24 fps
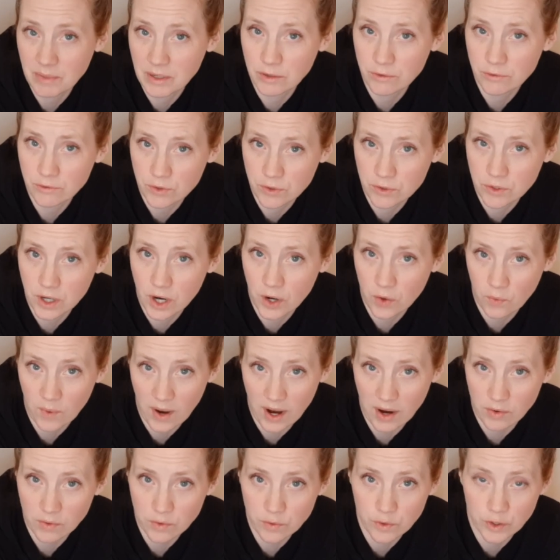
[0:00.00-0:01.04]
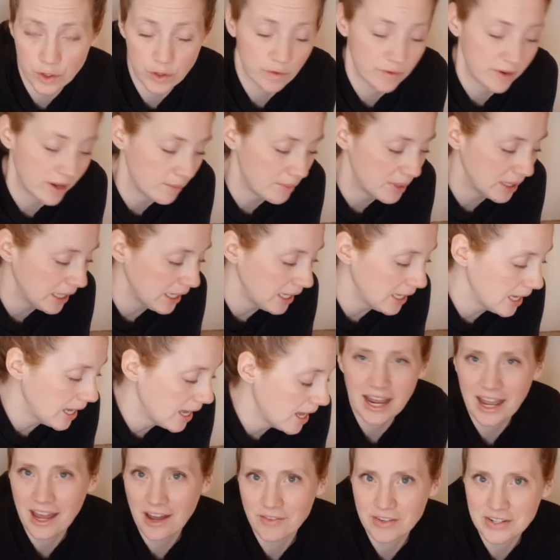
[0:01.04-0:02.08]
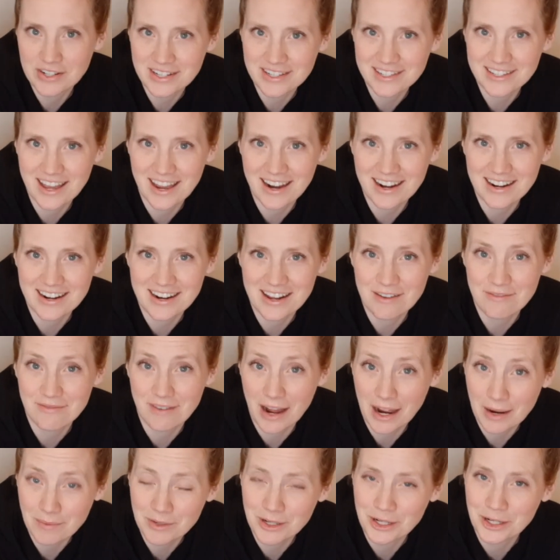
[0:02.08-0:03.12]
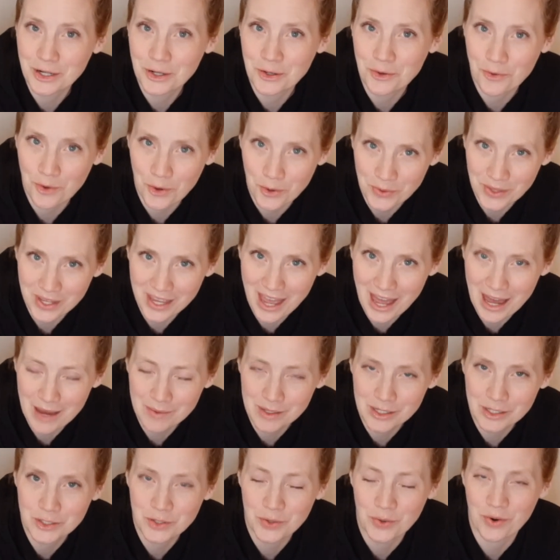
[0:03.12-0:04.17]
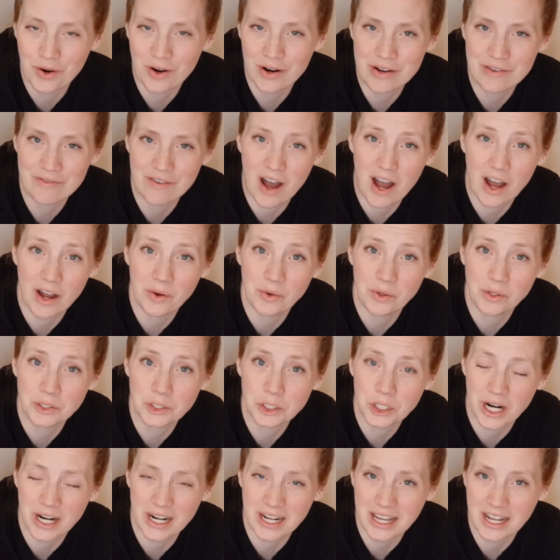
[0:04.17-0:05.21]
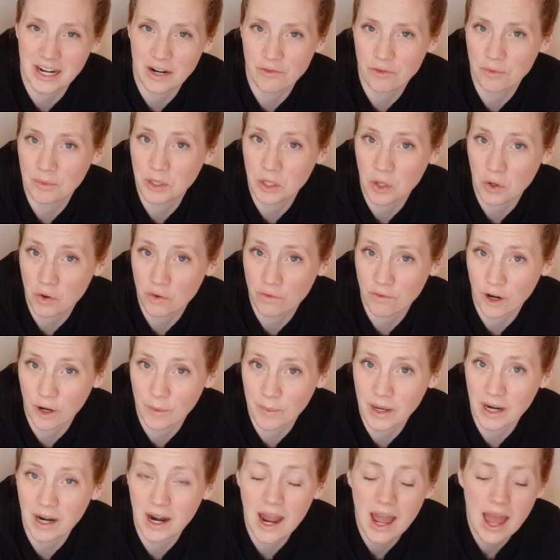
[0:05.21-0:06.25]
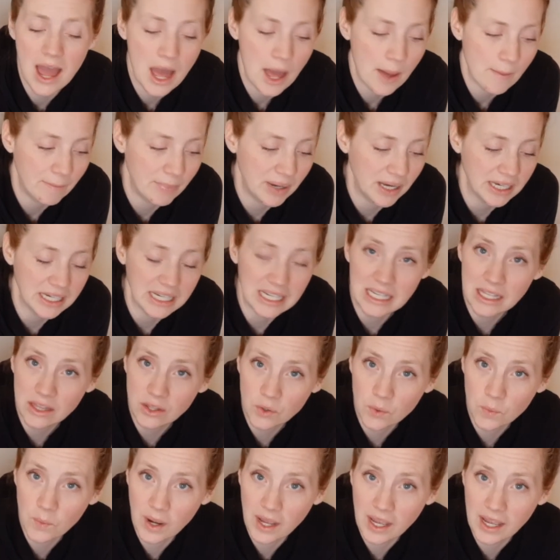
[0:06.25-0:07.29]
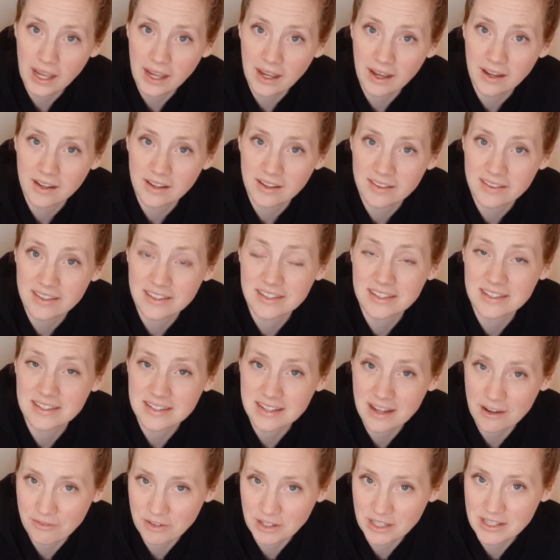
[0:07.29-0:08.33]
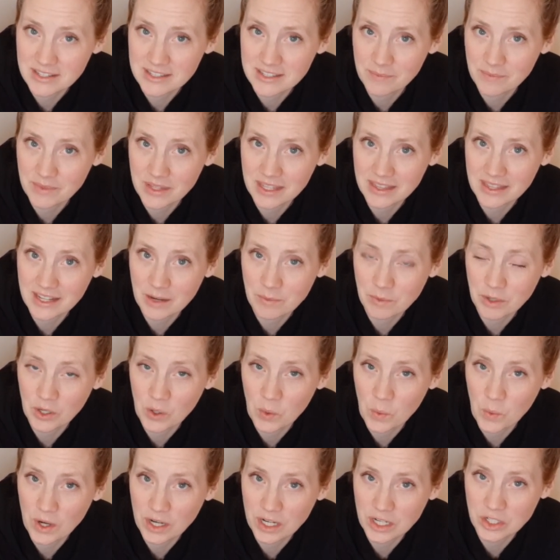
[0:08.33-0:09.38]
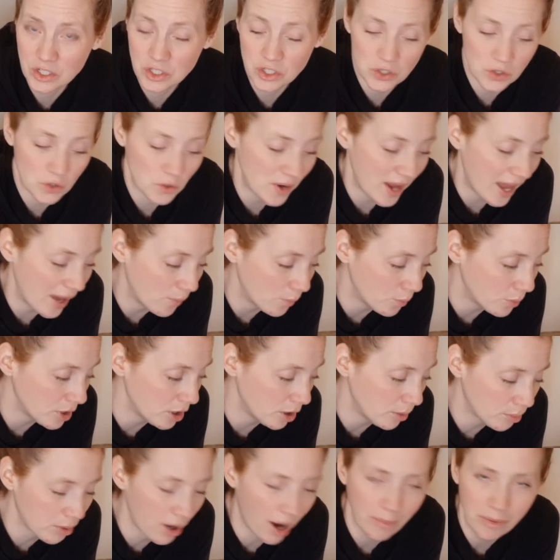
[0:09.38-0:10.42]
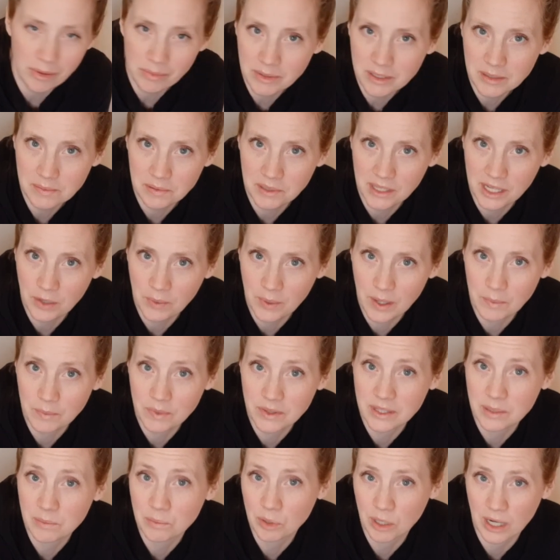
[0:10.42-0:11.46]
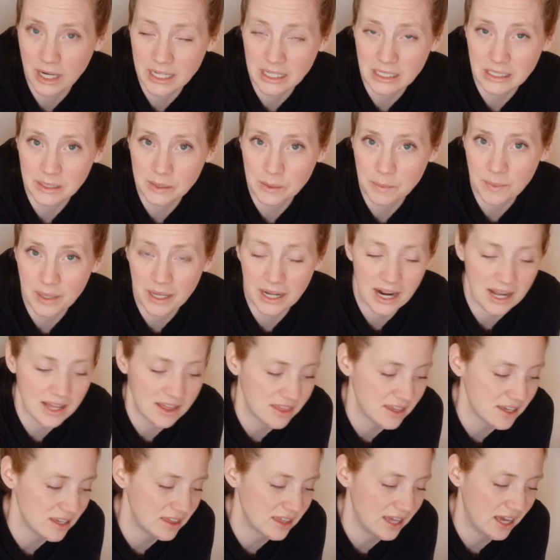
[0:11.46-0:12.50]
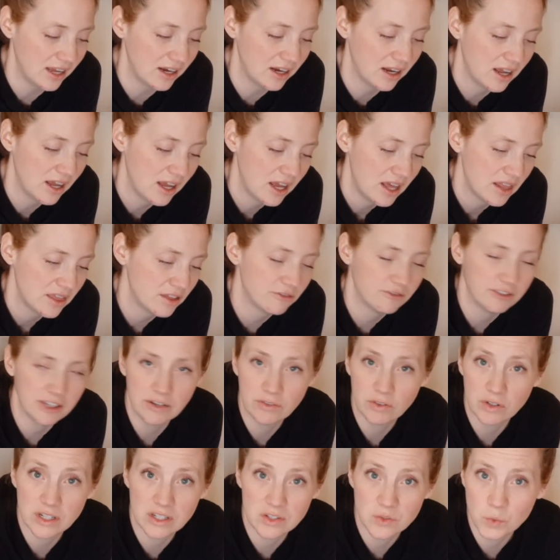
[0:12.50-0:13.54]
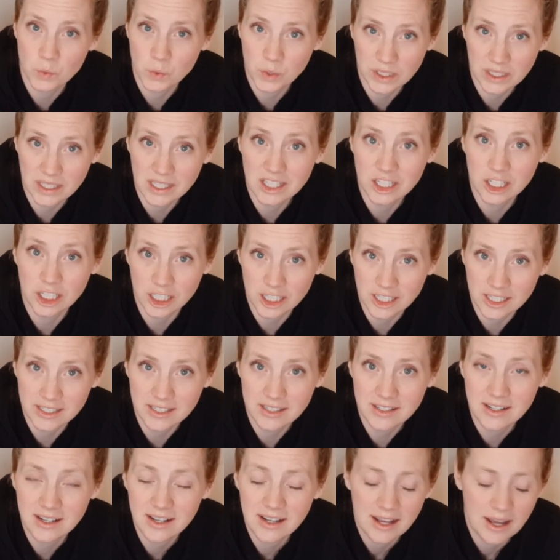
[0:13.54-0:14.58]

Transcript: food around for your family, I haven't decided if I'm going to grow the cabbage or if I'll try to get it from a local farmer. But either way, this is definitely something that I'm going to want to do, and we'll probably play around with the brine a little bit. I think that the flavor is really good,